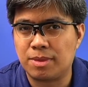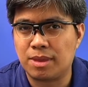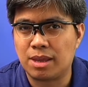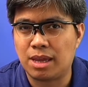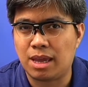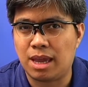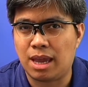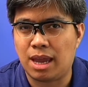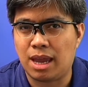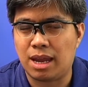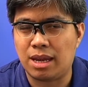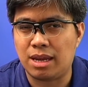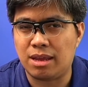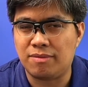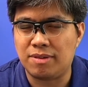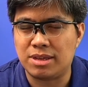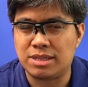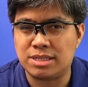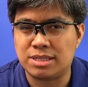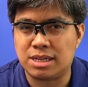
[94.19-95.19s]
And if
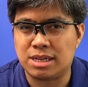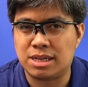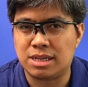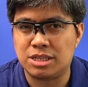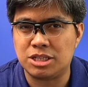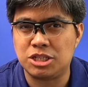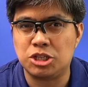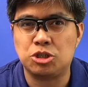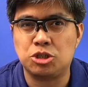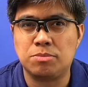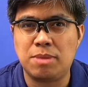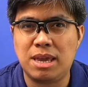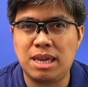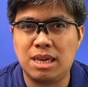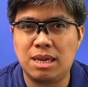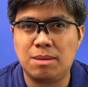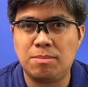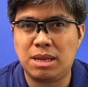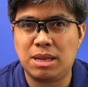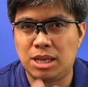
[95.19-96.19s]
it's a decision
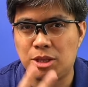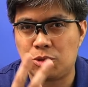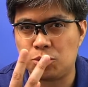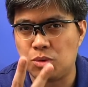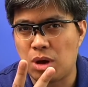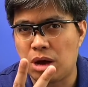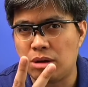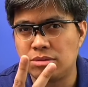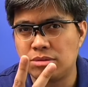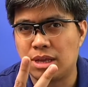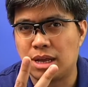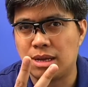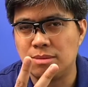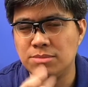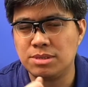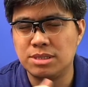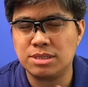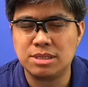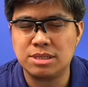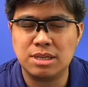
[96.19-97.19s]
making, meaning two
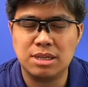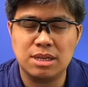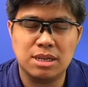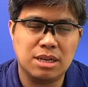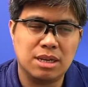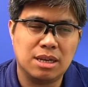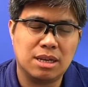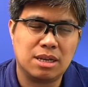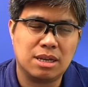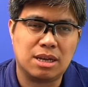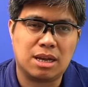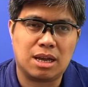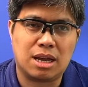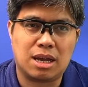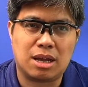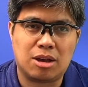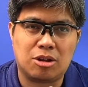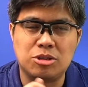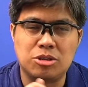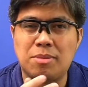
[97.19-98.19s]
outcomes,
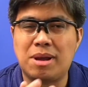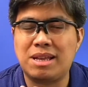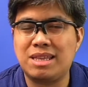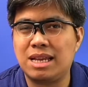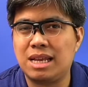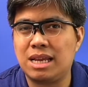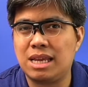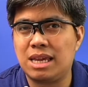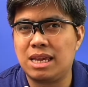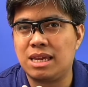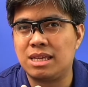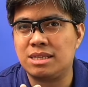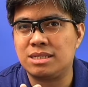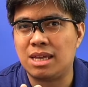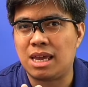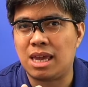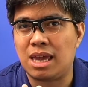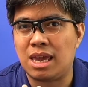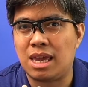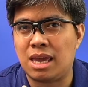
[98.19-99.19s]
automatically it's
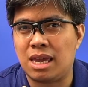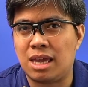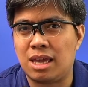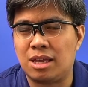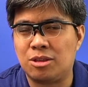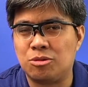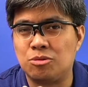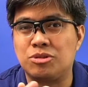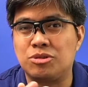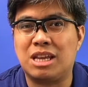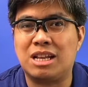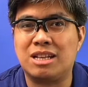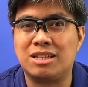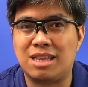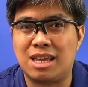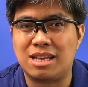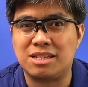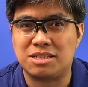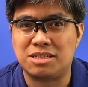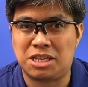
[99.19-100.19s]
a two-tailed
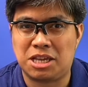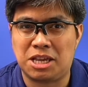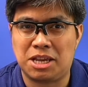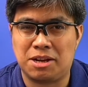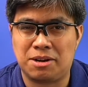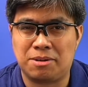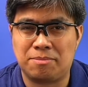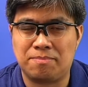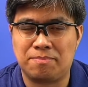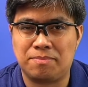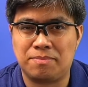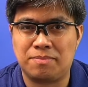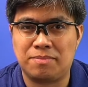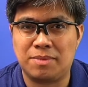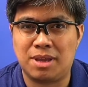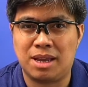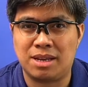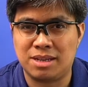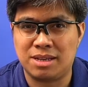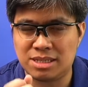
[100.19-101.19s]
test here.
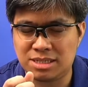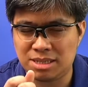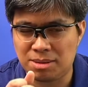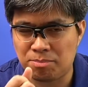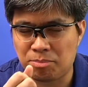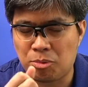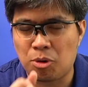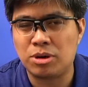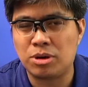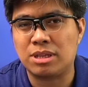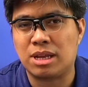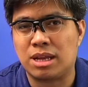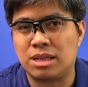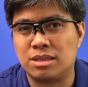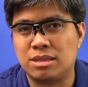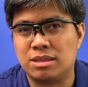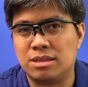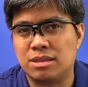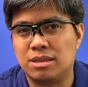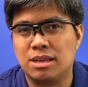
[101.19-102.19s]
And that's important.
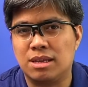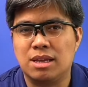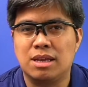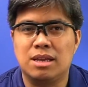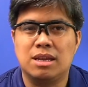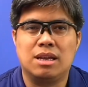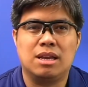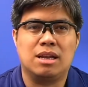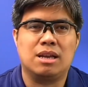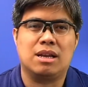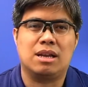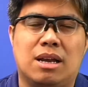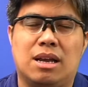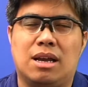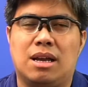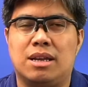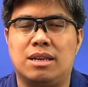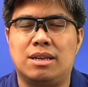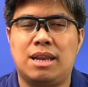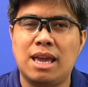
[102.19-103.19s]

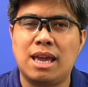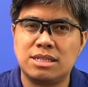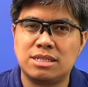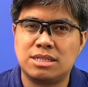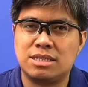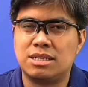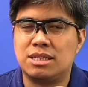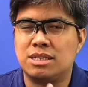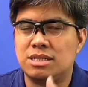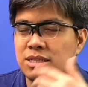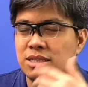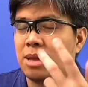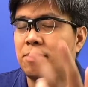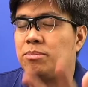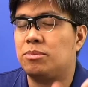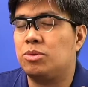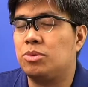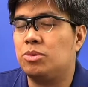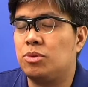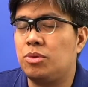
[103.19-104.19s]
Next, step
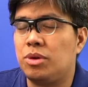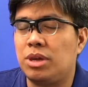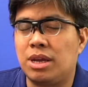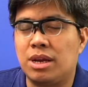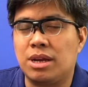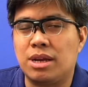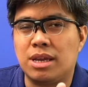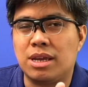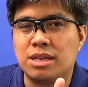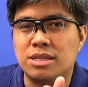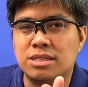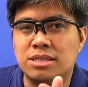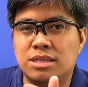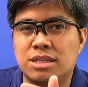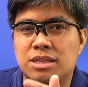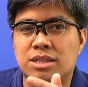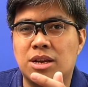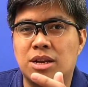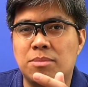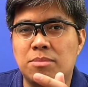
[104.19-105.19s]
two here is
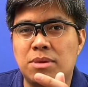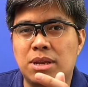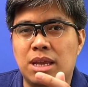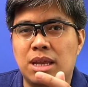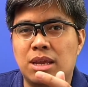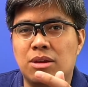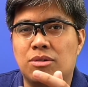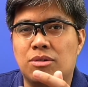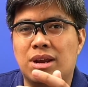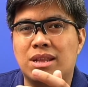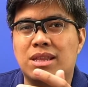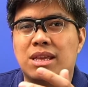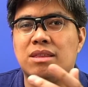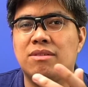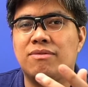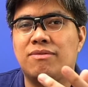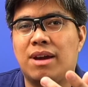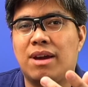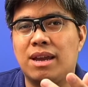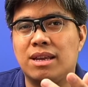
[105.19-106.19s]
determining or
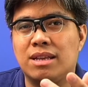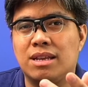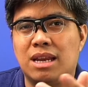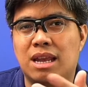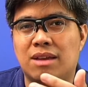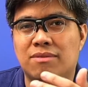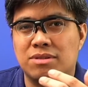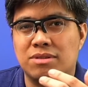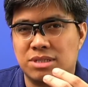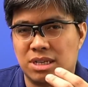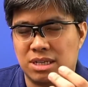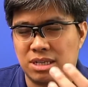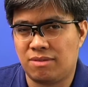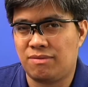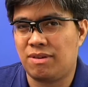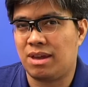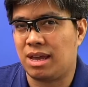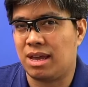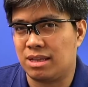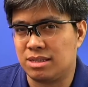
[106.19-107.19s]
identifying the level
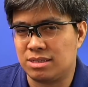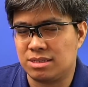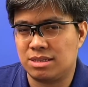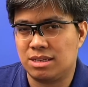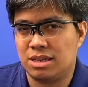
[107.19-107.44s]
significance.